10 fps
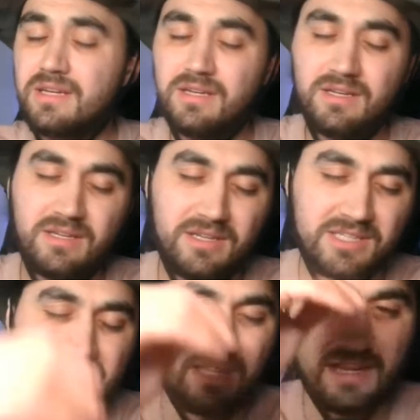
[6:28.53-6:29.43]
Oh,
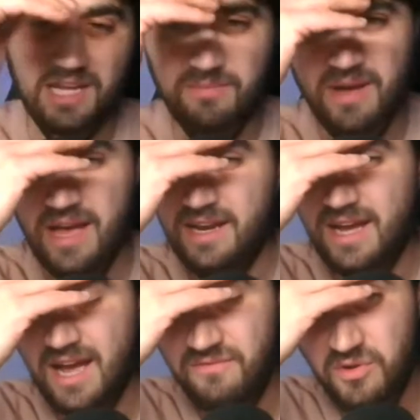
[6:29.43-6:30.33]
stunning, man.
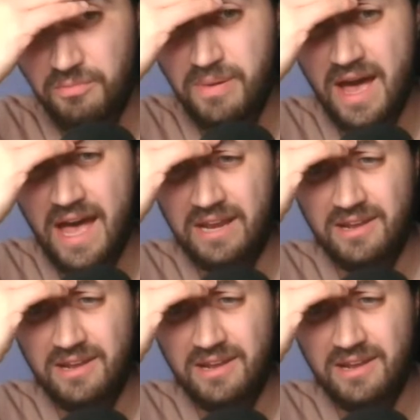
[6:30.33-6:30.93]
I feel bad.